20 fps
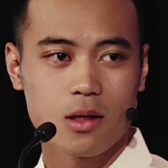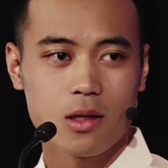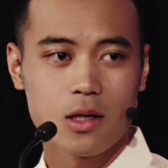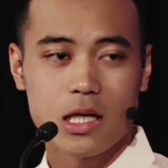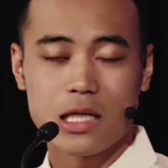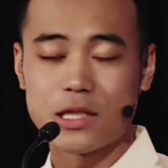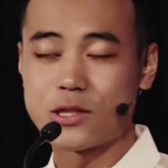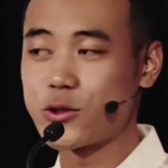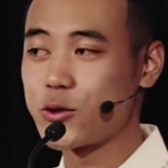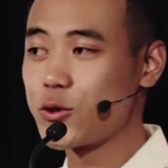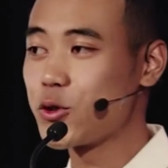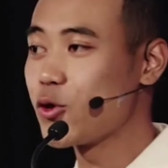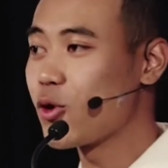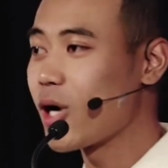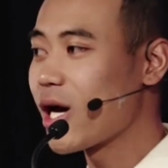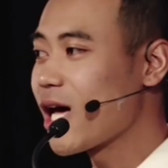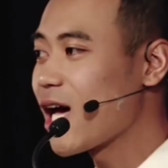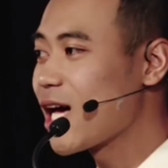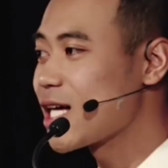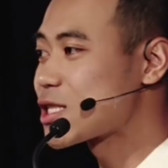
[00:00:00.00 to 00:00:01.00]
And to you, I
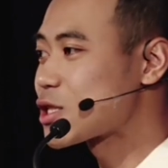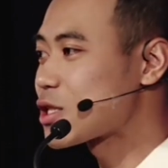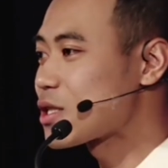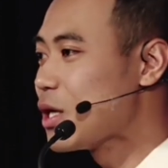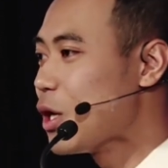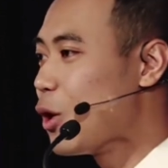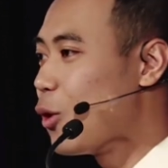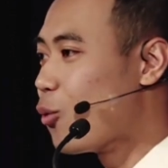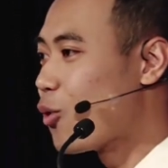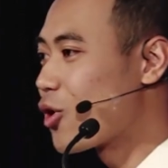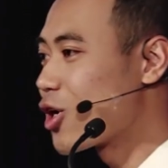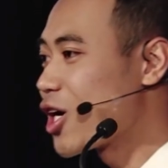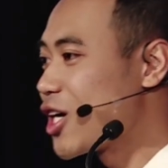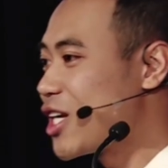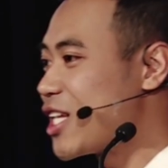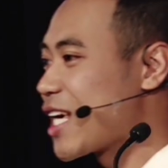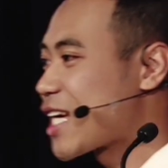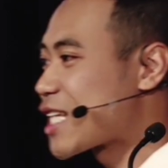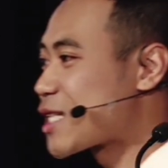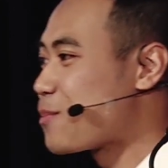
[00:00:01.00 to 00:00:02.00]
ask, what are the
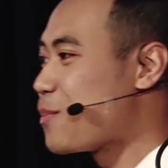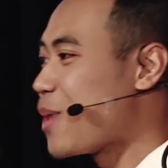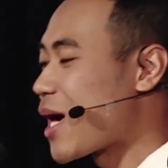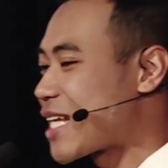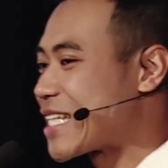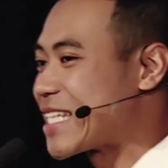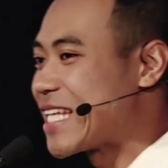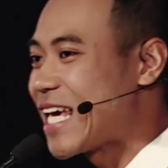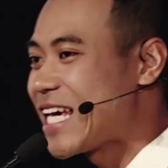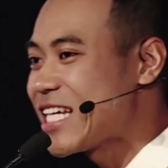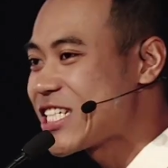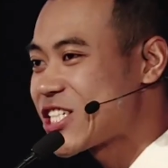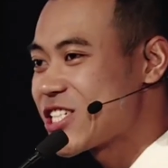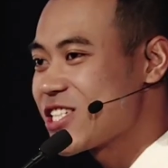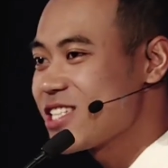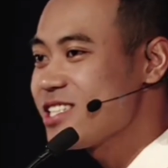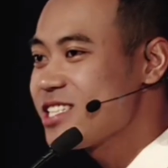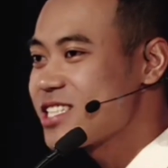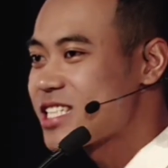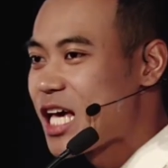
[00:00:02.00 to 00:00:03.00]

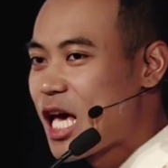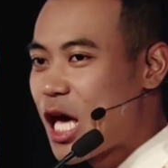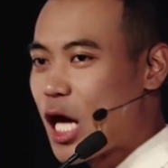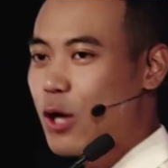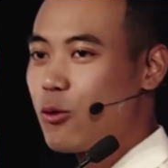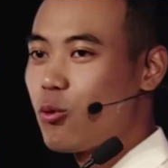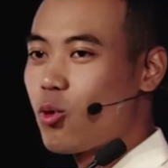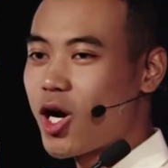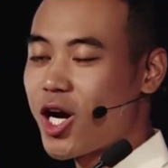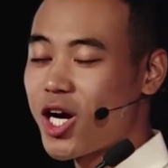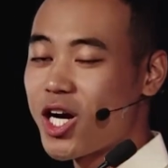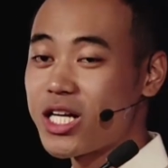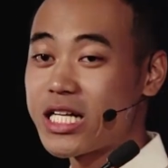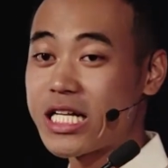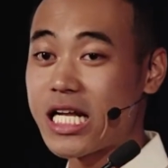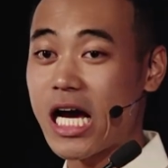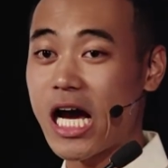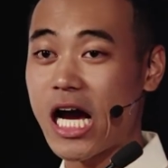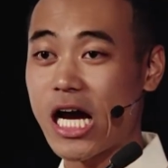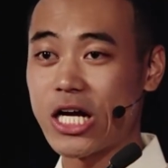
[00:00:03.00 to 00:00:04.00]
expectations and what
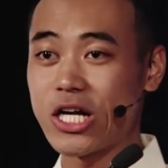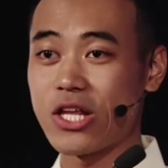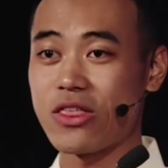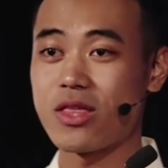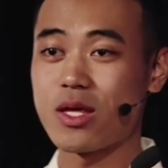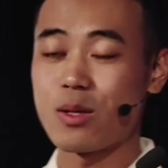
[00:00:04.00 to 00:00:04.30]
are the